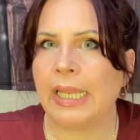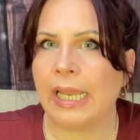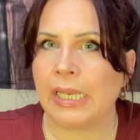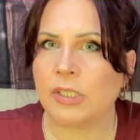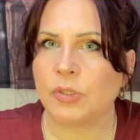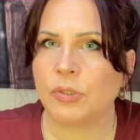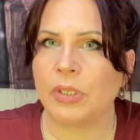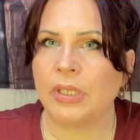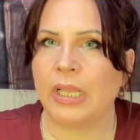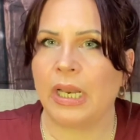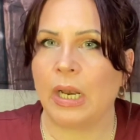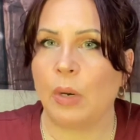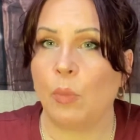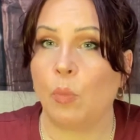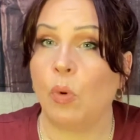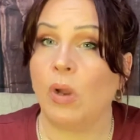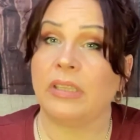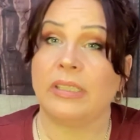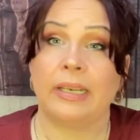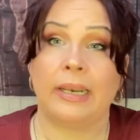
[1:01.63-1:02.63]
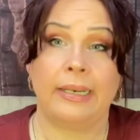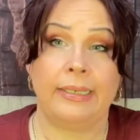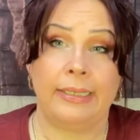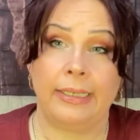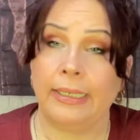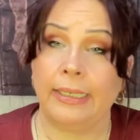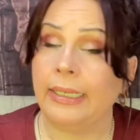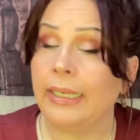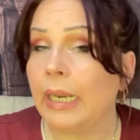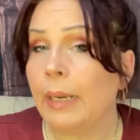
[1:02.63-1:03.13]
extra that I want that I
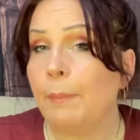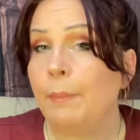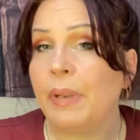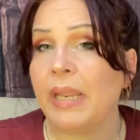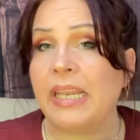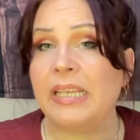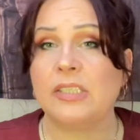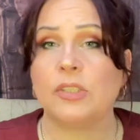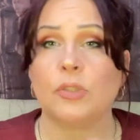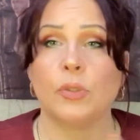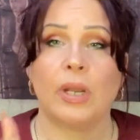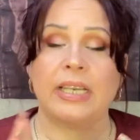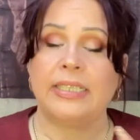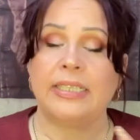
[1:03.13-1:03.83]
didn't get in base or I